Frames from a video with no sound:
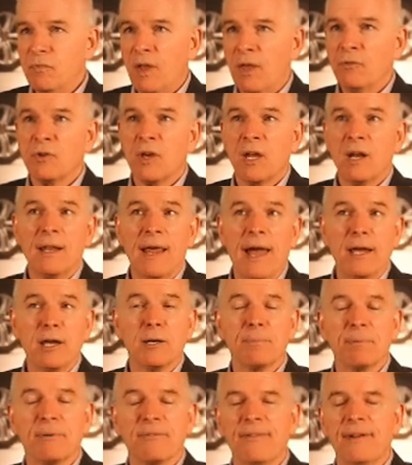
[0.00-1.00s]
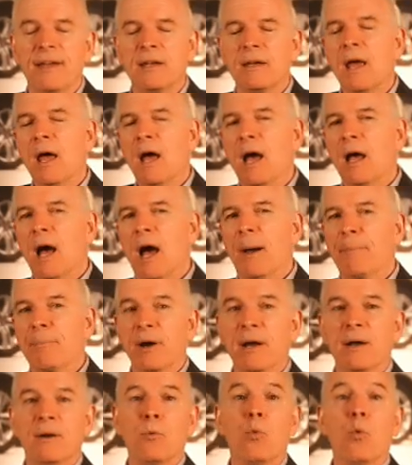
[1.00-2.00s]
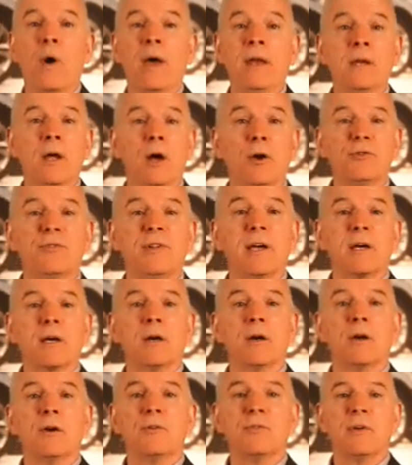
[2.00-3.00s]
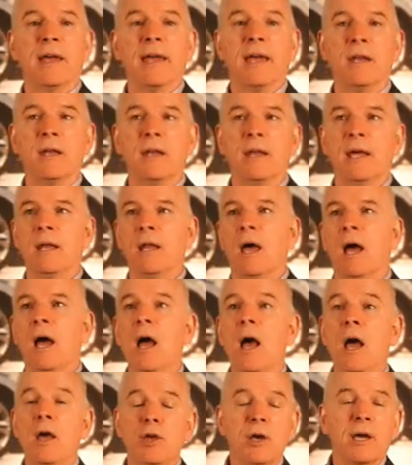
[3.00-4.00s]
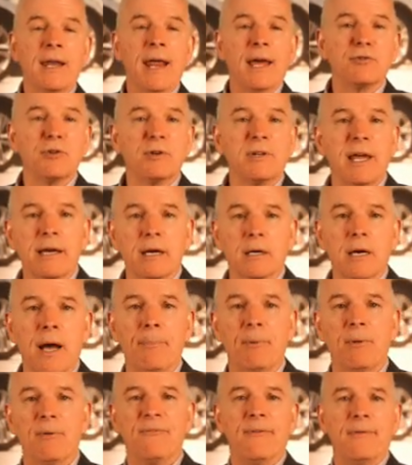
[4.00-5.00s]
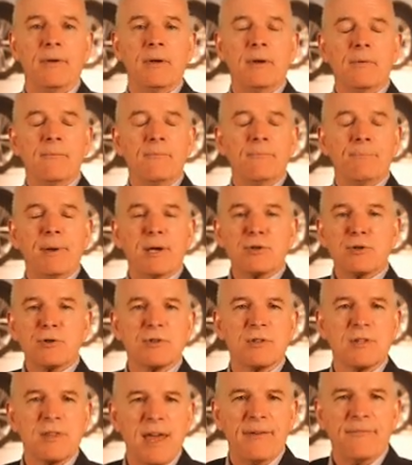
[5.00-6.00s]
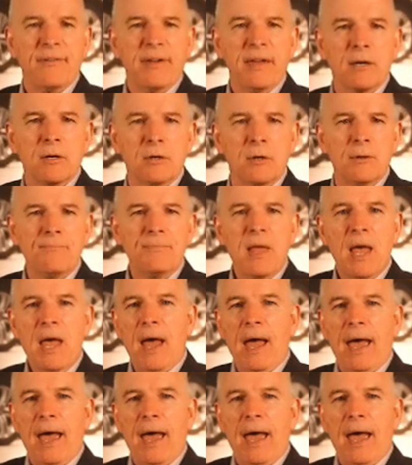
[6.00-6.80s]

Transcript: It's going to allow you to print window stickers, and then you can actually take a couple of pictures of that vehicle,